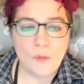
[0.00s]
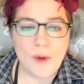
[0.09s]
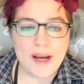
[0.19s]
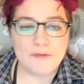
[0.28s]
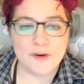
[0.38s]

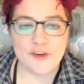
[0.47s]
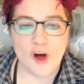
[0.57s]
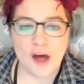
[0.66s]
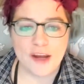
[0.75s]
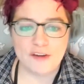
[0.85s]
waiting for
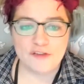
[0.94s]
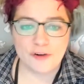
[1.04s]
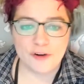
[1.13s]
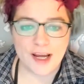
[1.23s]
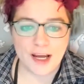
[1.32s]
dawn and
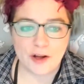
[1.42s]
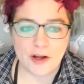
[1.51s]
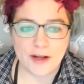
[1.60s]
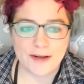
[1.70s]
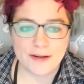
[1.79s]
journeying
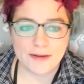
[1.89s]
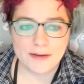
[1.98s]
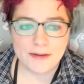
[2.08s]
on,